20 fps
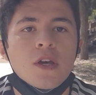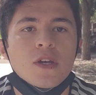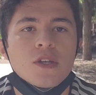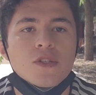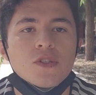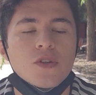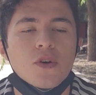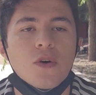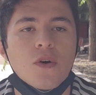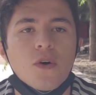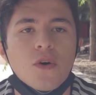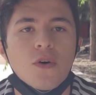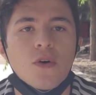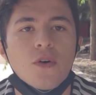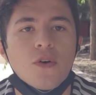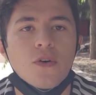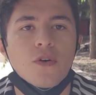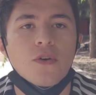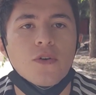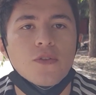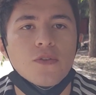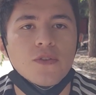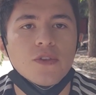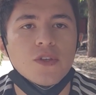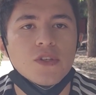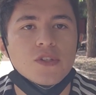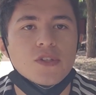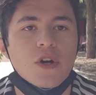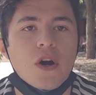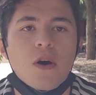So
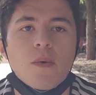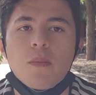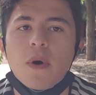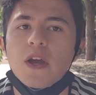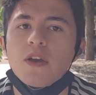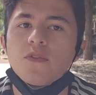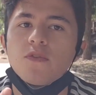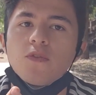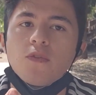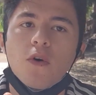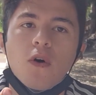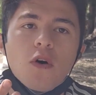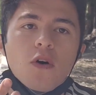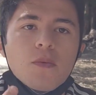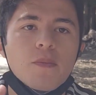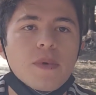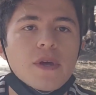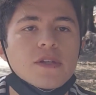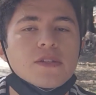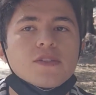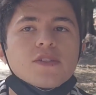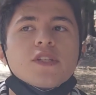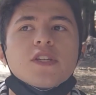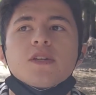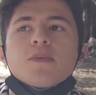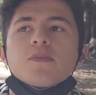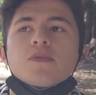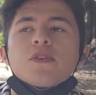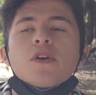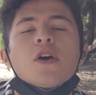these are my 4 best
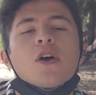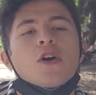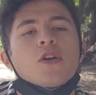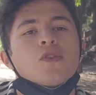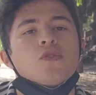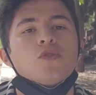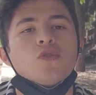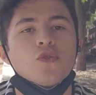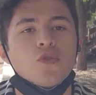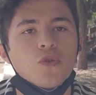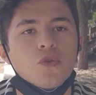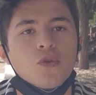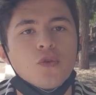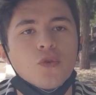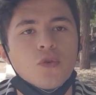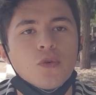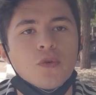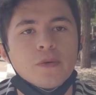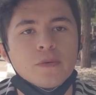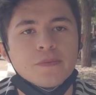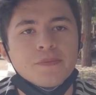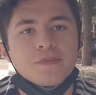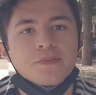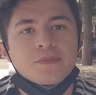tips to